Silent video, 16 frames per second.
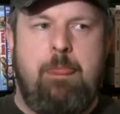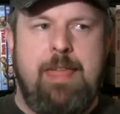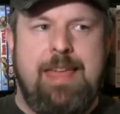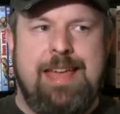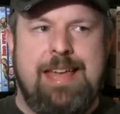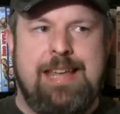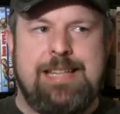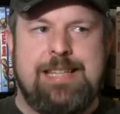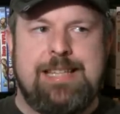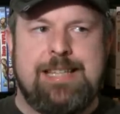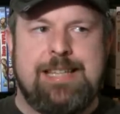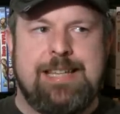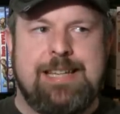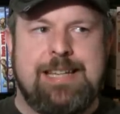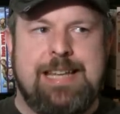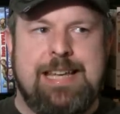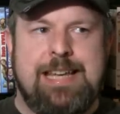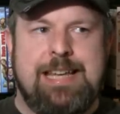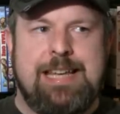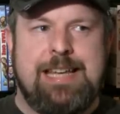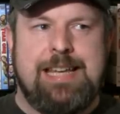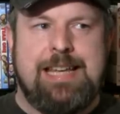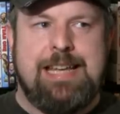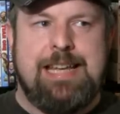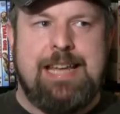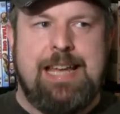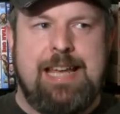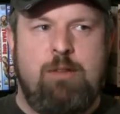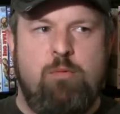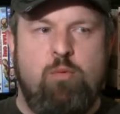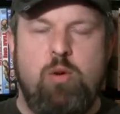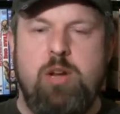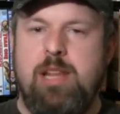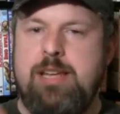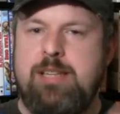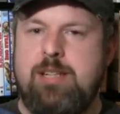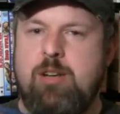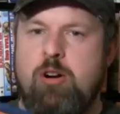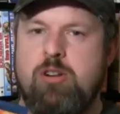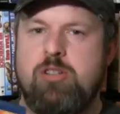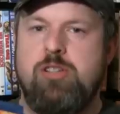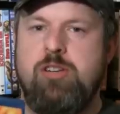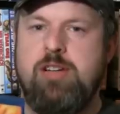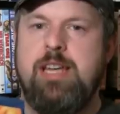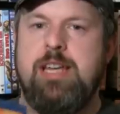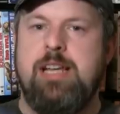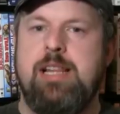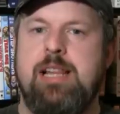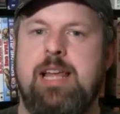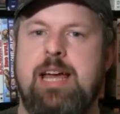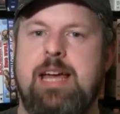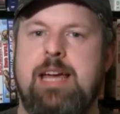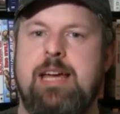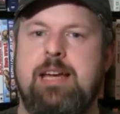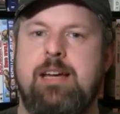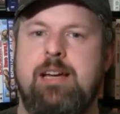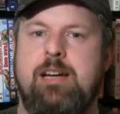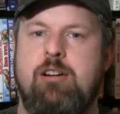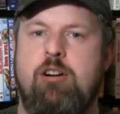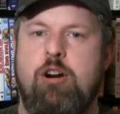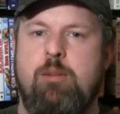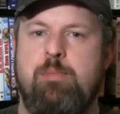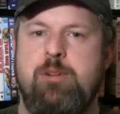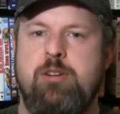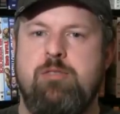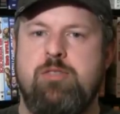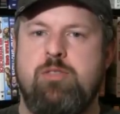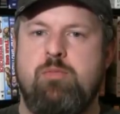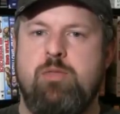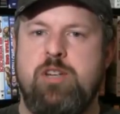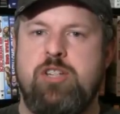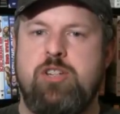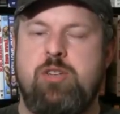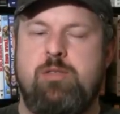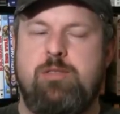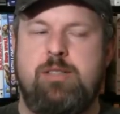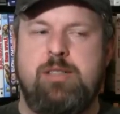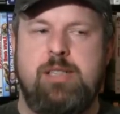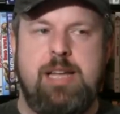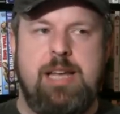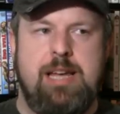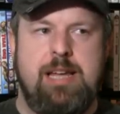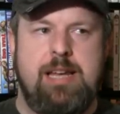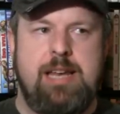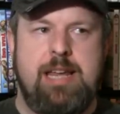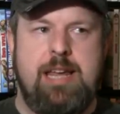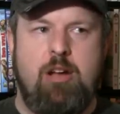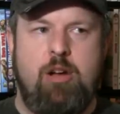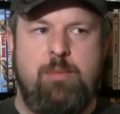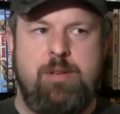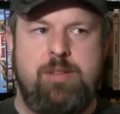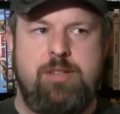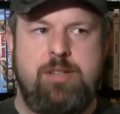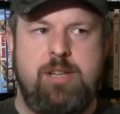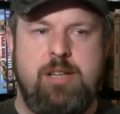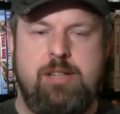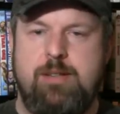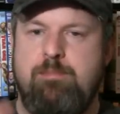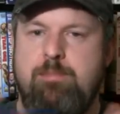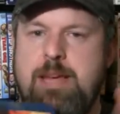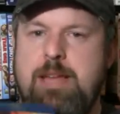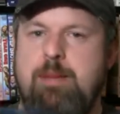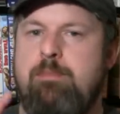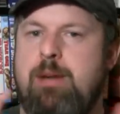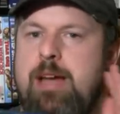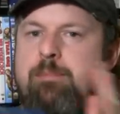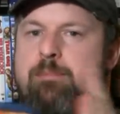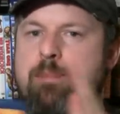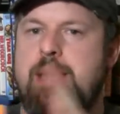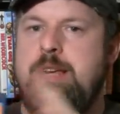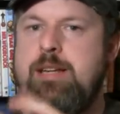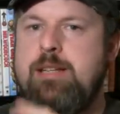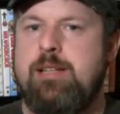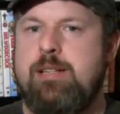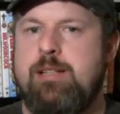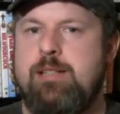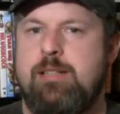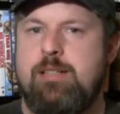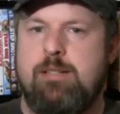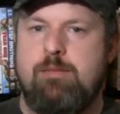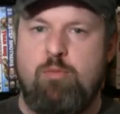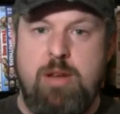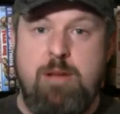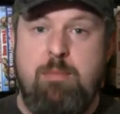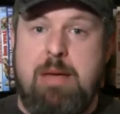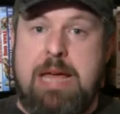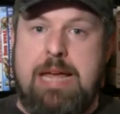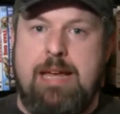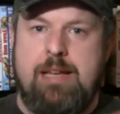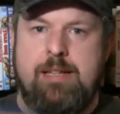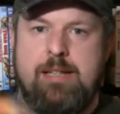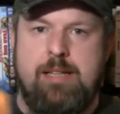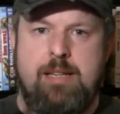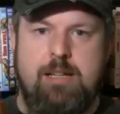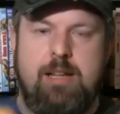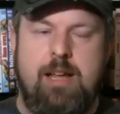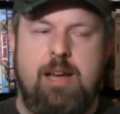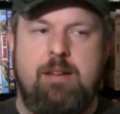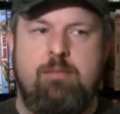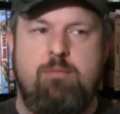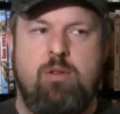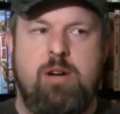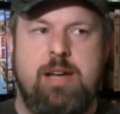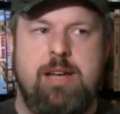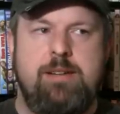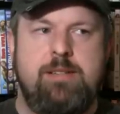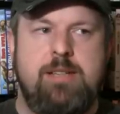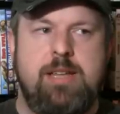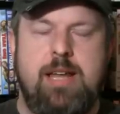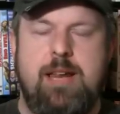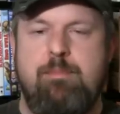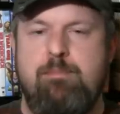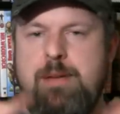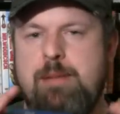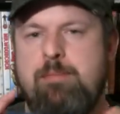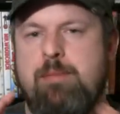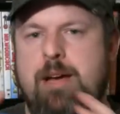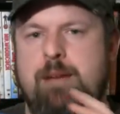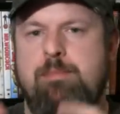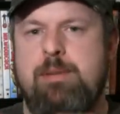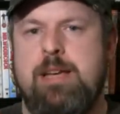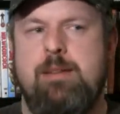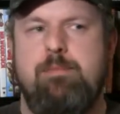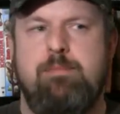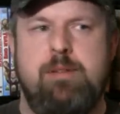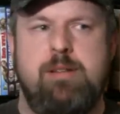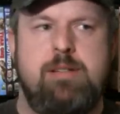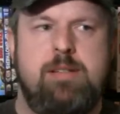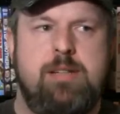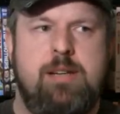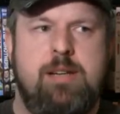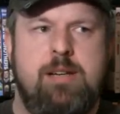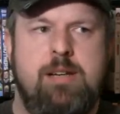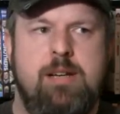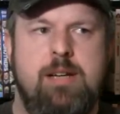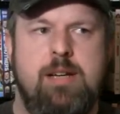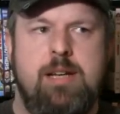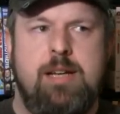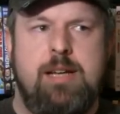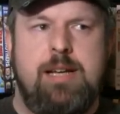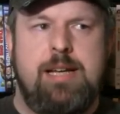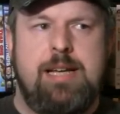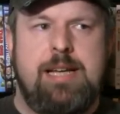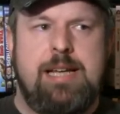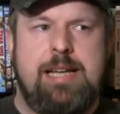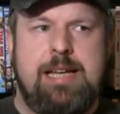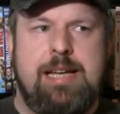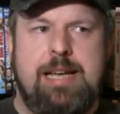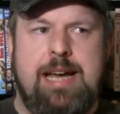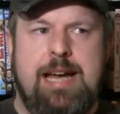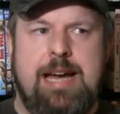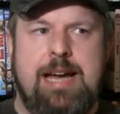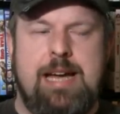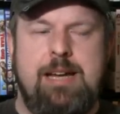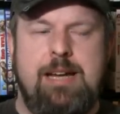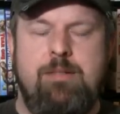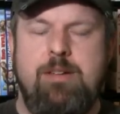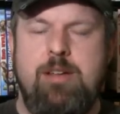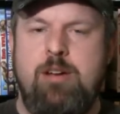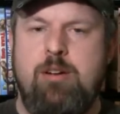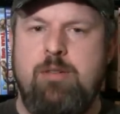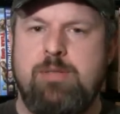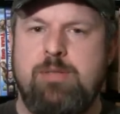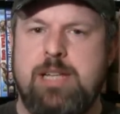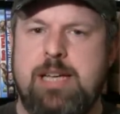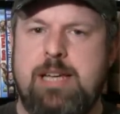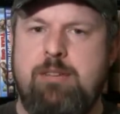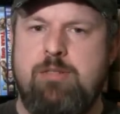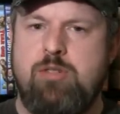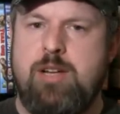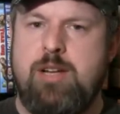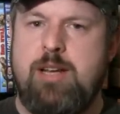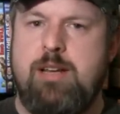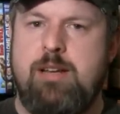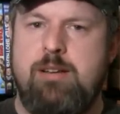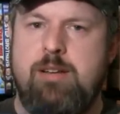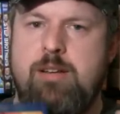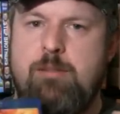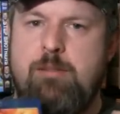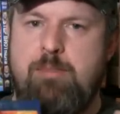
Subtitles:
it really starts looking like Carpenter's original, and he almost does a beat-by-beat remake in a lot of ways. Not a beat-by-beat, but I don't know. It's like he was trying to, you know,